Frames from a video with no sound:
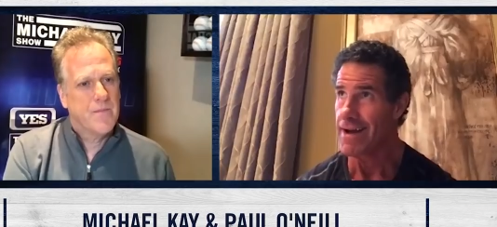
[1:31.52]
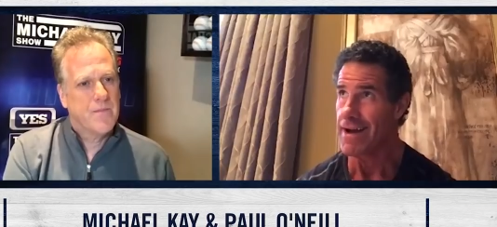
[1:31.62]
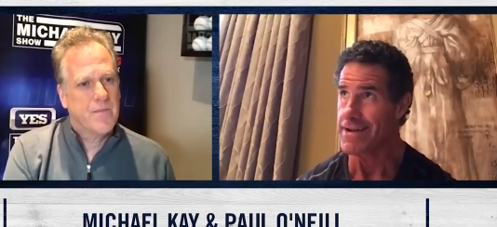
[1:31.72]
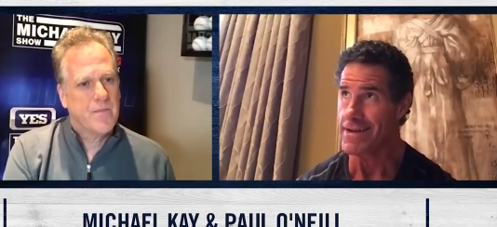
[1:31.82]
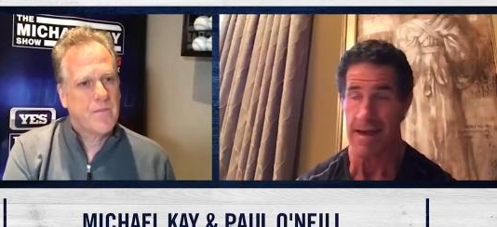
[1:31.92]

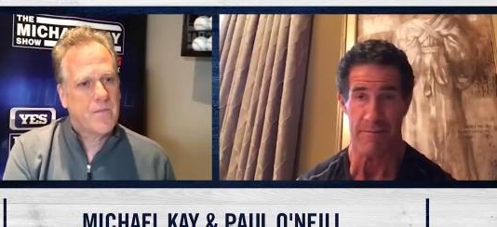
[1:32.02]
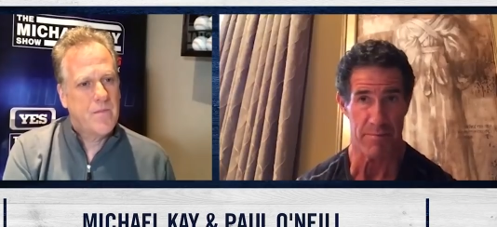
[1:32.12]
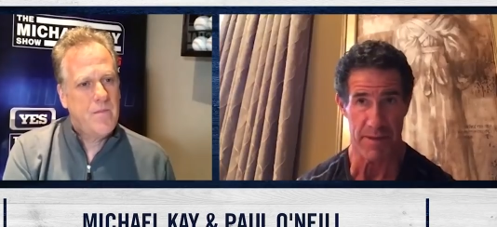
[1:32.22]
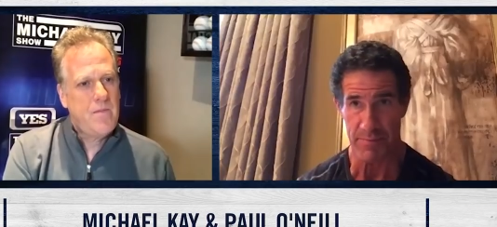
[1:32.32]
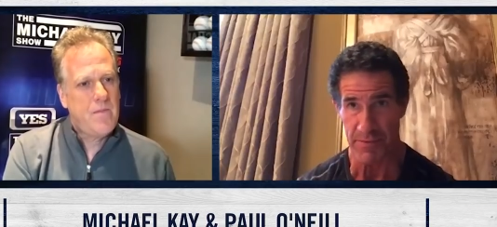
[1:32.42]
Speaker 1: uh, you have
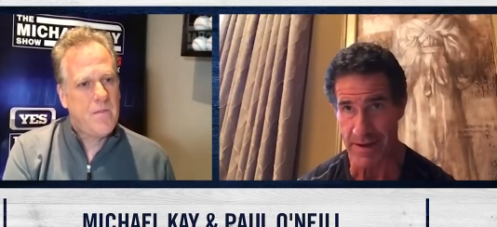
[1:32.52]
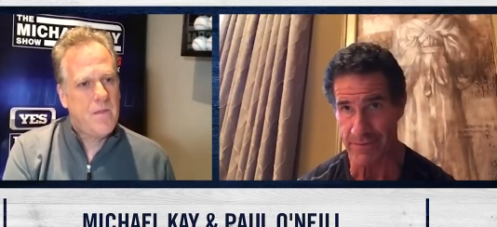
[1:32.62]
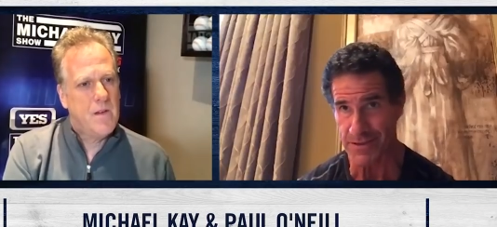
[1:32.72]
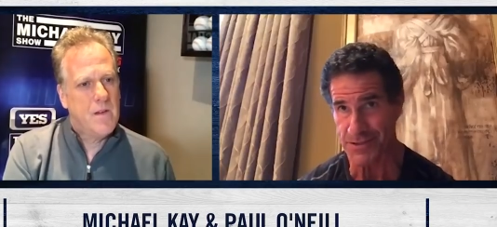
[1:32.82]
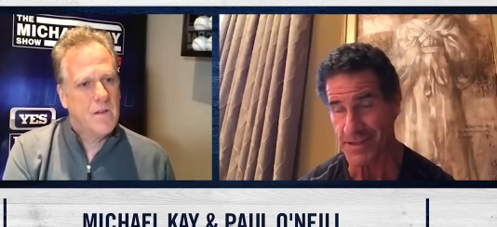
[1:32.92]
a big
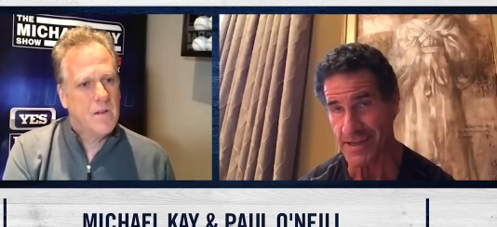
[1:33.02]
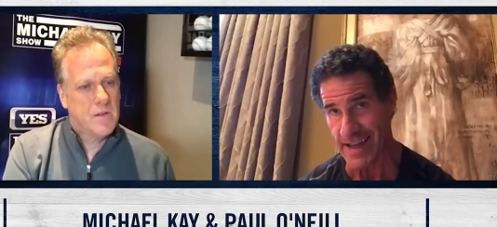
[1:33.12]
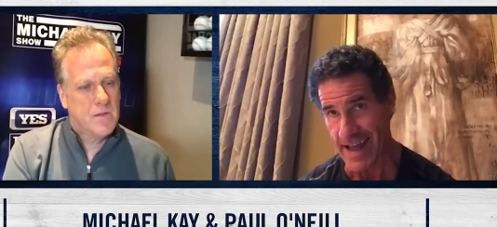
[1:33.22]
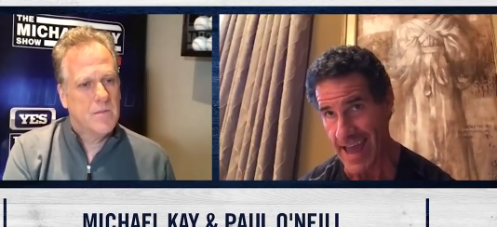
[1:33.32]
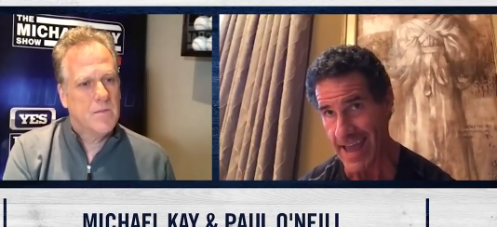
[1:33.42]
breakfast, you
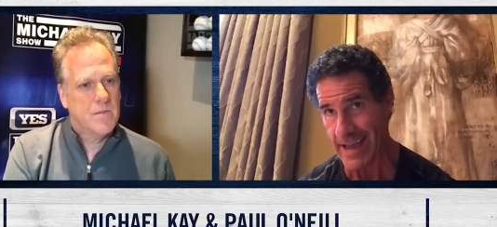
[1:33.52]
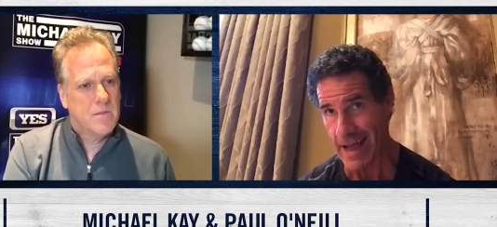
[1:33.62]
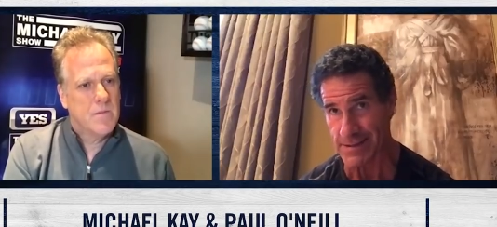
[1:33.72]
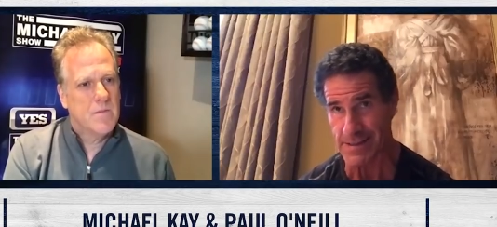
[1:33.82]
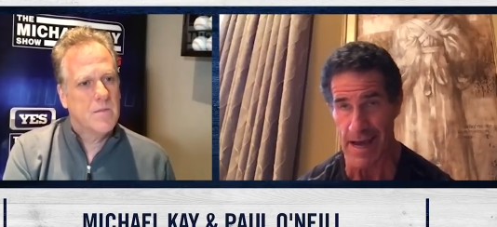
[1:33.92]
kind of hang
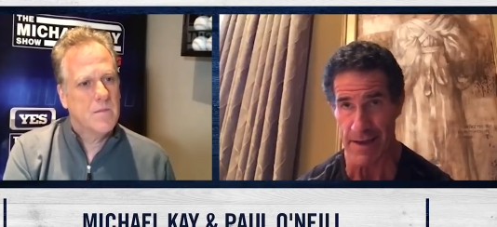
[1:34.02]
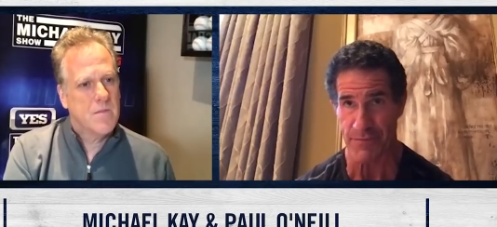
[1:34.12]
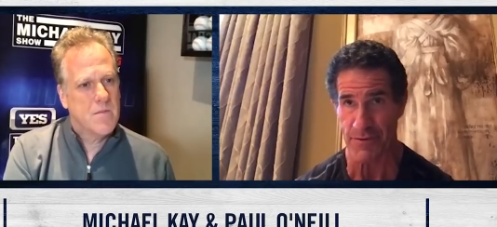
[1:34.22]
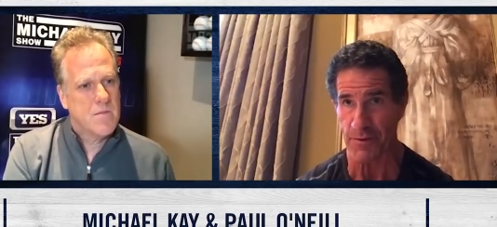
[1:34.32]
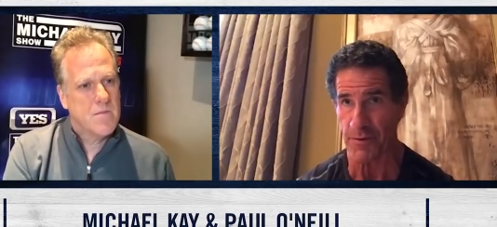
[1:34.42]
outside
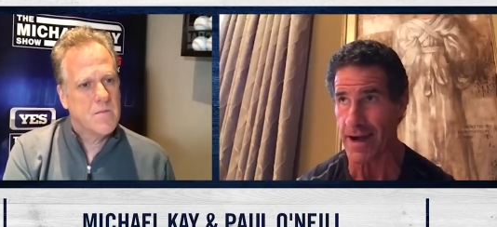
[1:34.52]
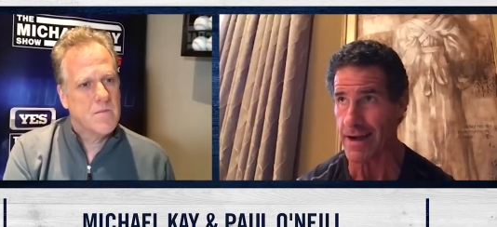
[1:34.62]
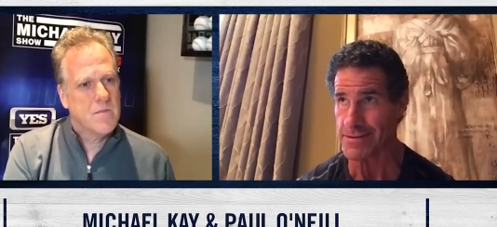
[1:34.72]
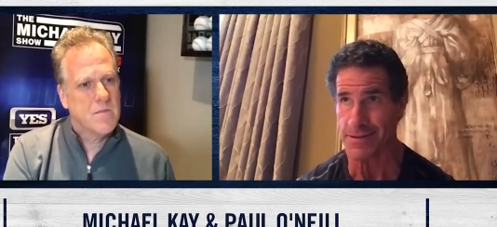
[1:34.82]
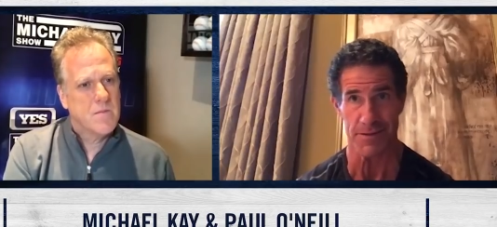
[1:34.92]
for a
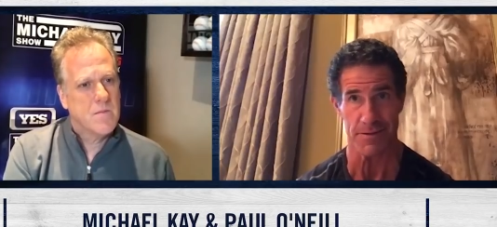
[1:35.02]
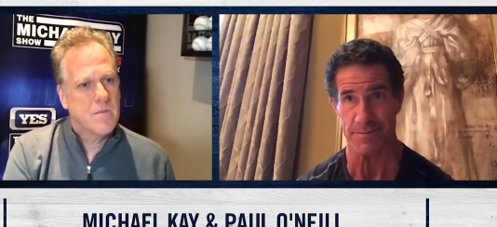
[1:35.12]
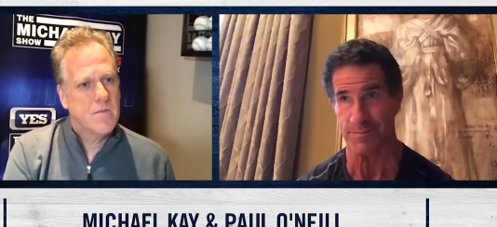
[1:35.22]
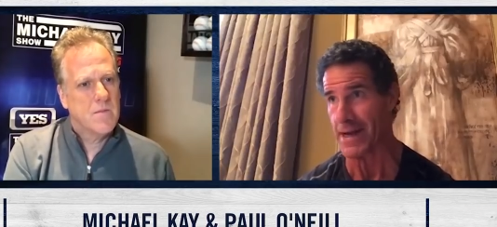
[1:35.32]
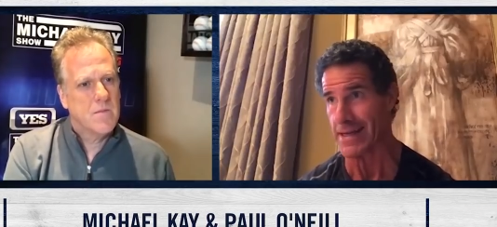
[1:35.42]
while
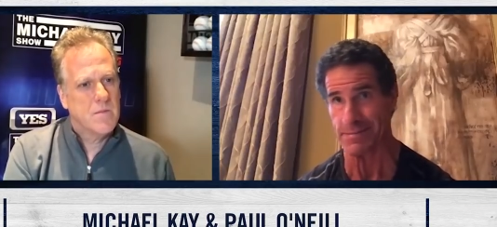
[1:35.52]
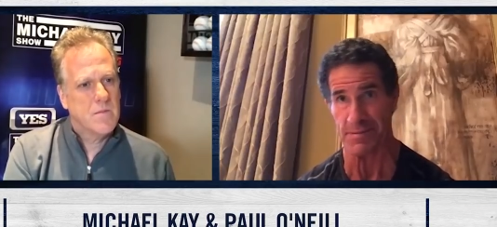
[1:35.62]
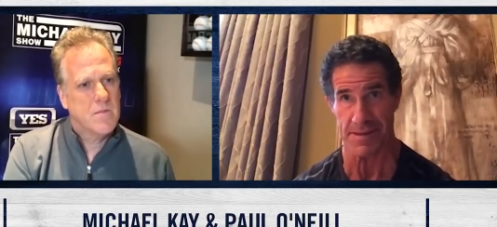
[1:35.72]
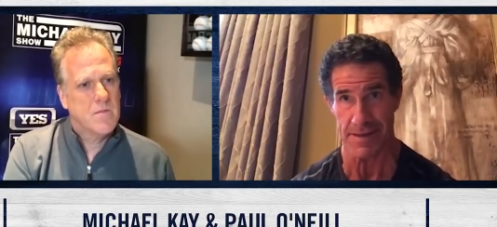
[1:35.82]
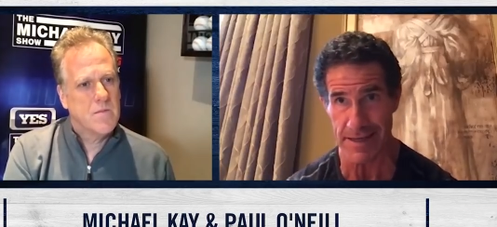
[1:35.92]
till
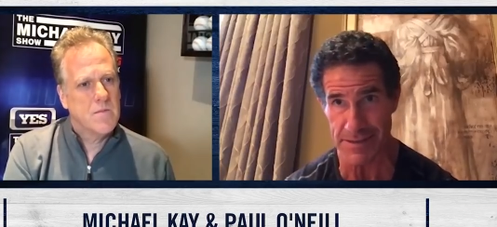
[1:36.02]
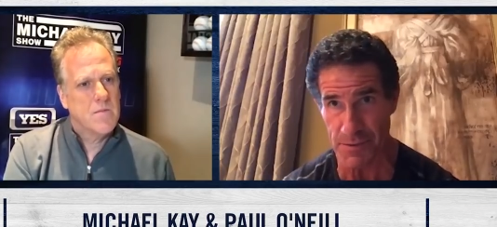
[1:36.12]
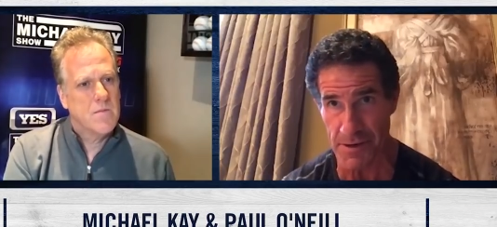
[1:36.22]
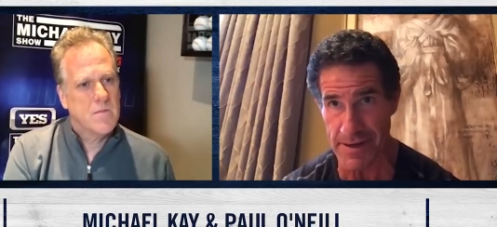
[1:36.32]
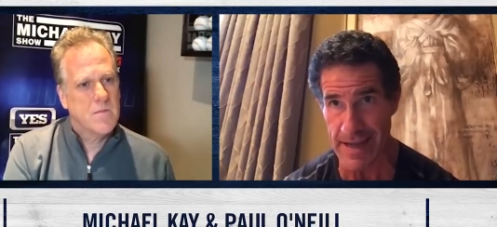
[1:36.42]
possibly the next
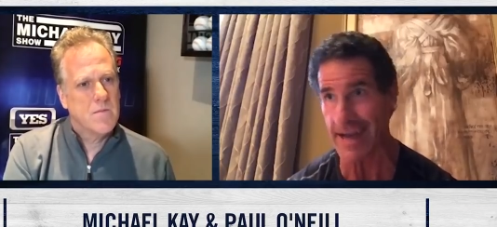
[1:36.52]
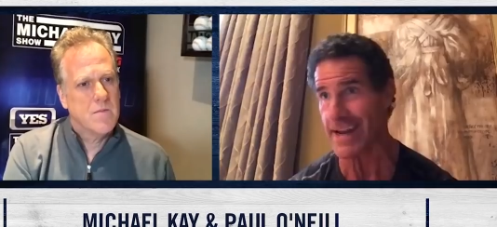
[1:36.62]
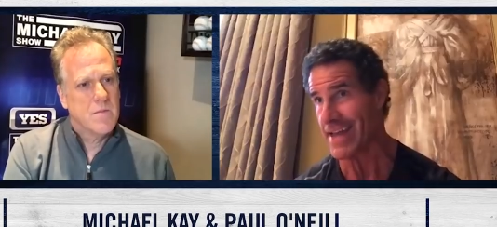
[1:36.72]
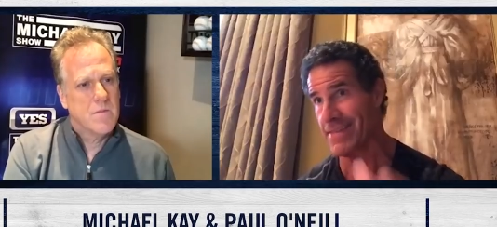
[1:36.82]
workout,